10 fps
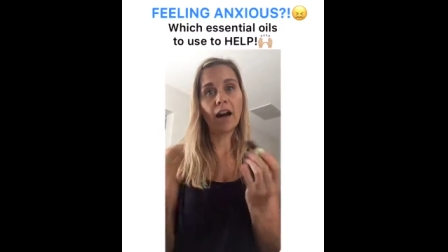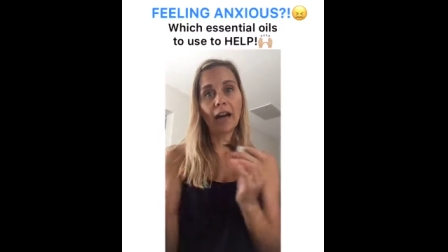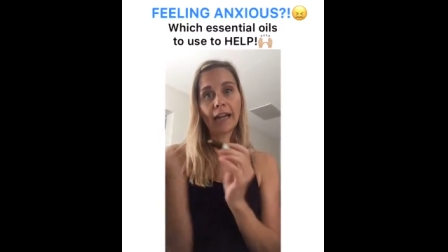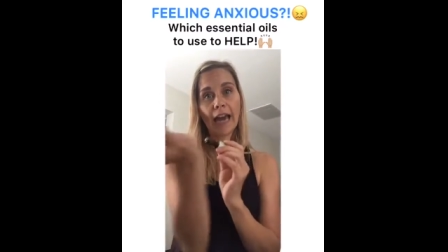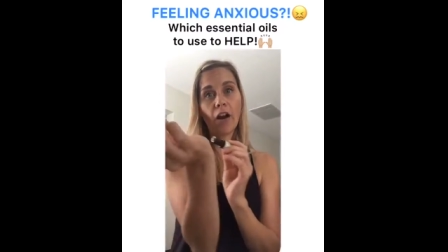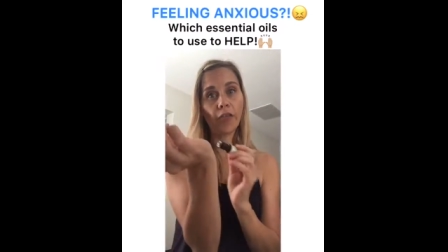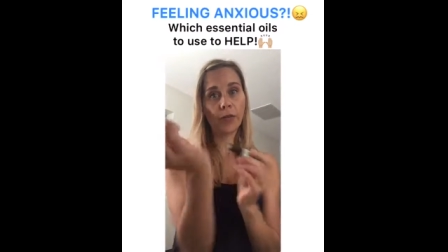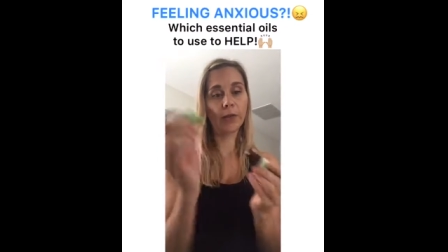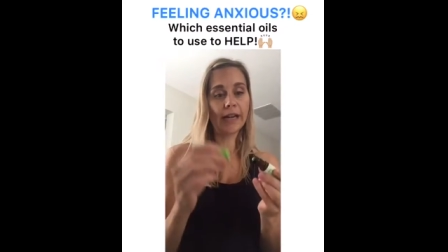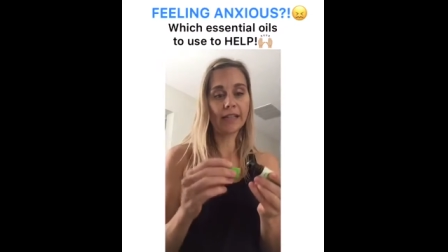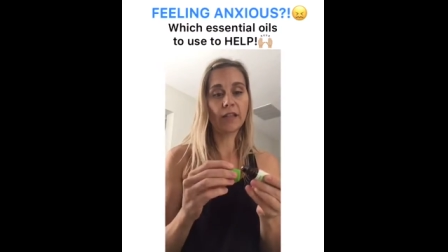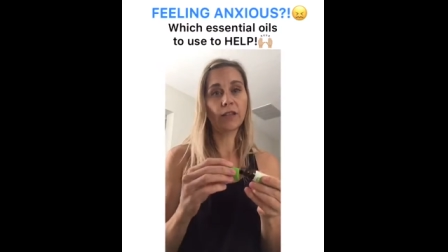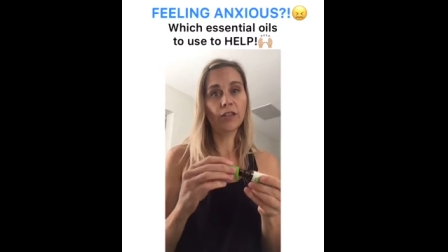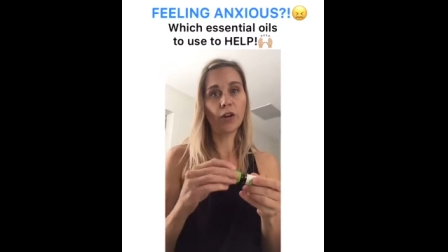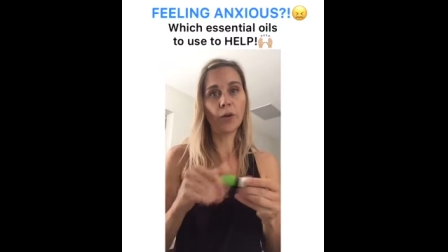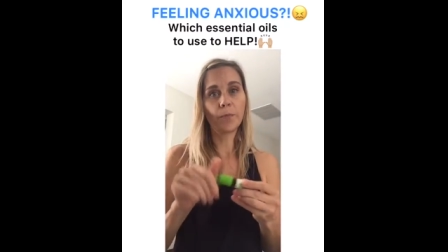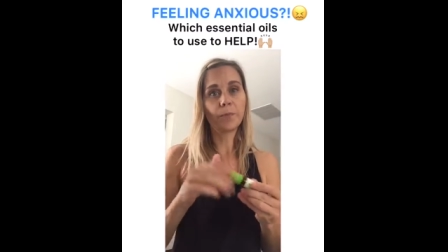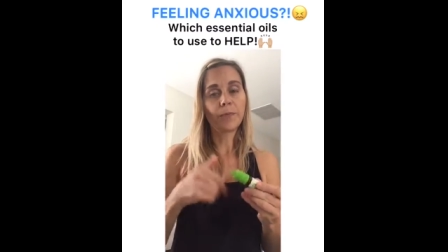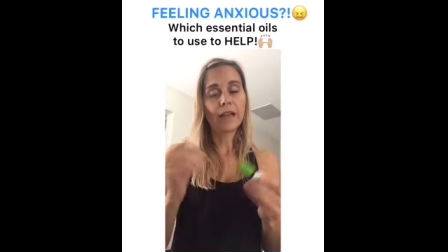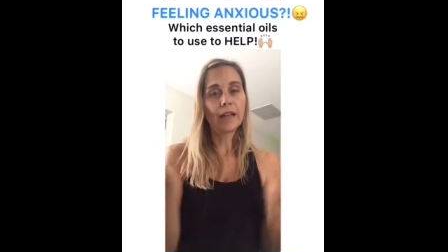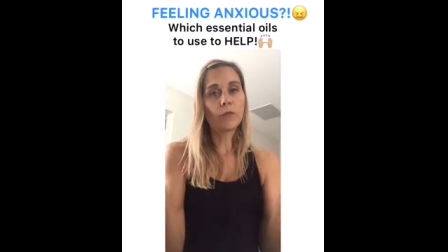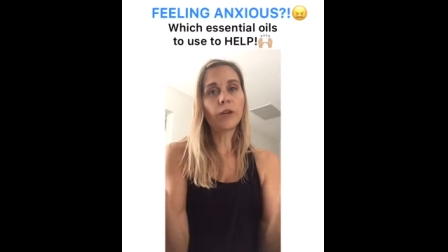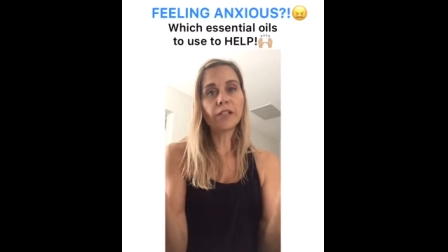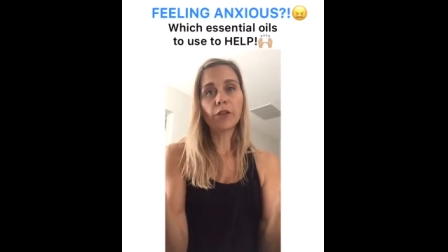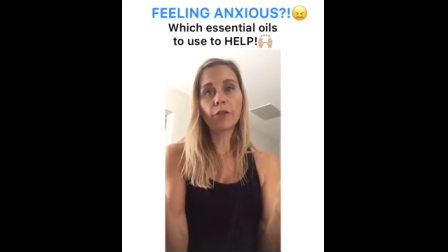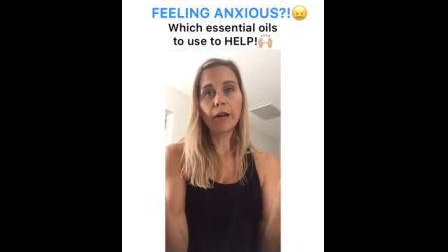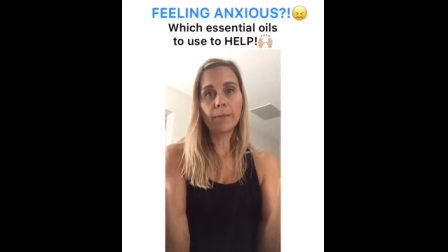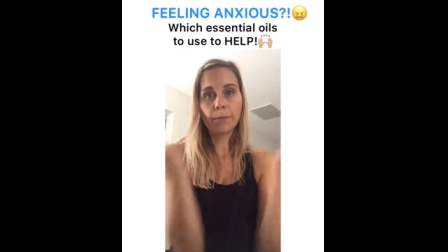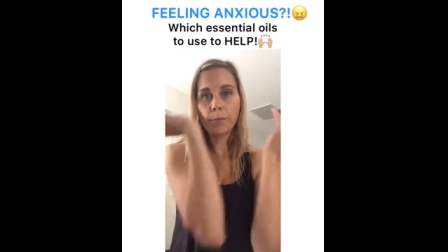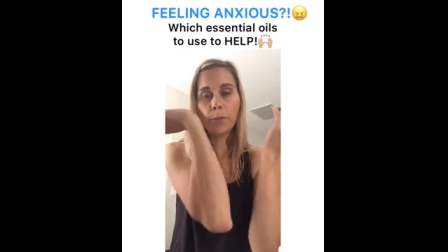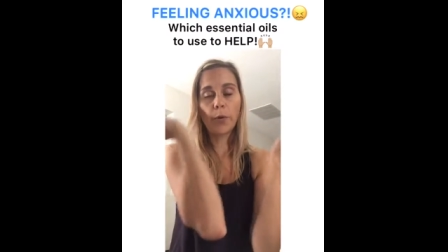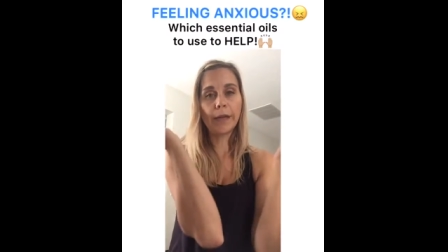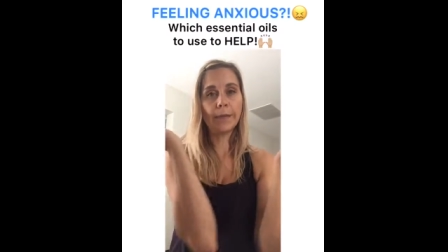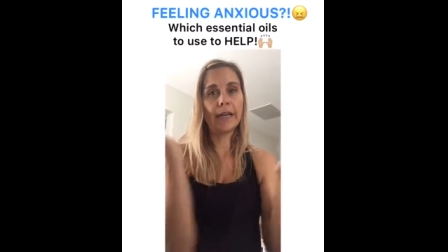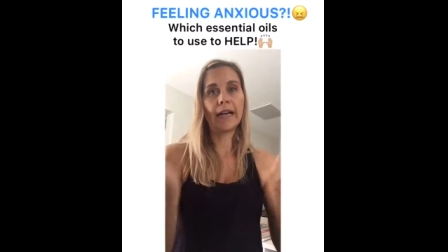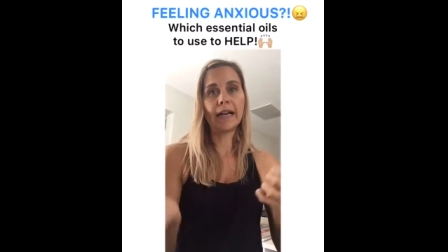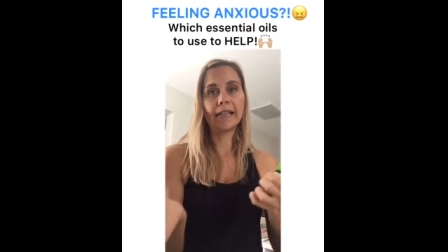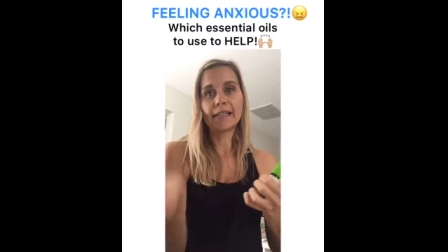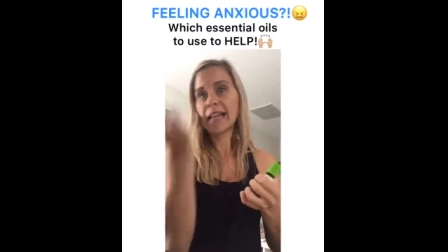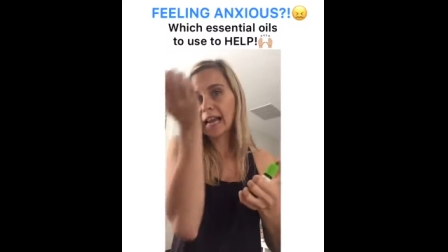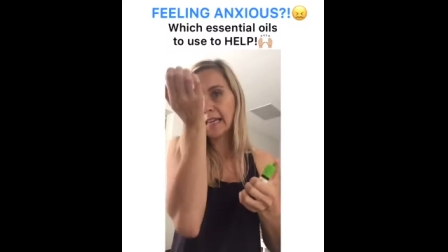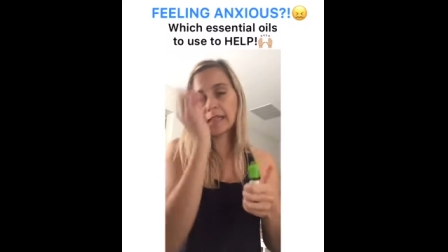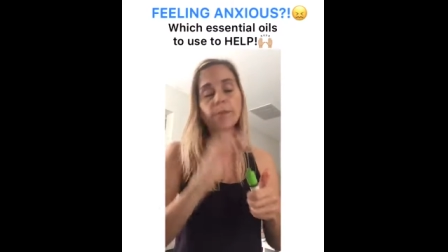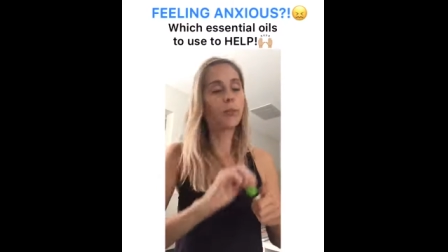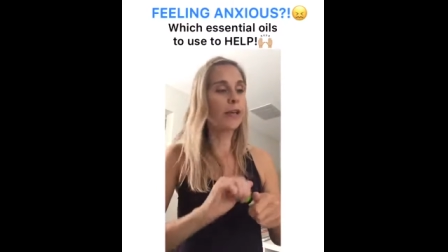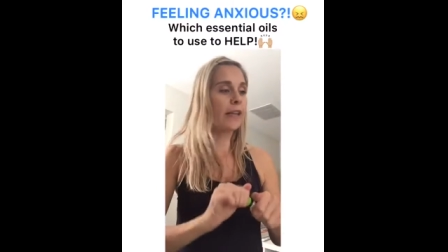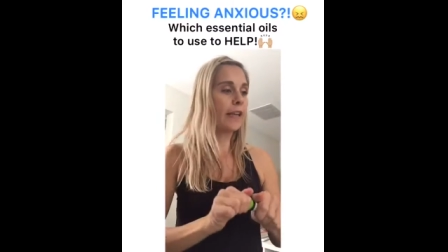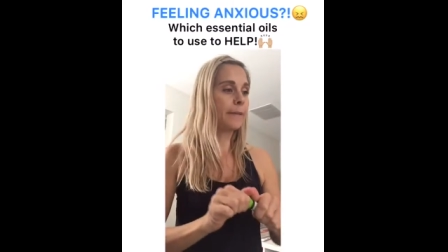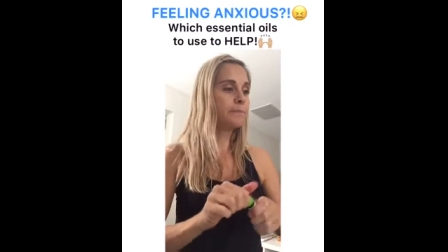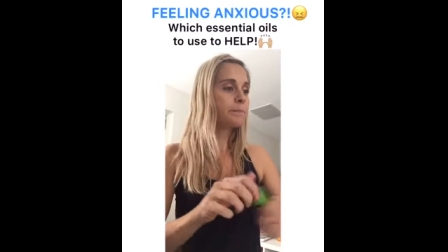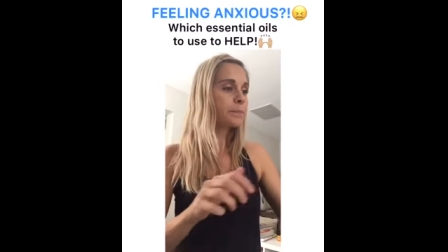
again on the wrist. So wrists are a great point because then I can breathe it in.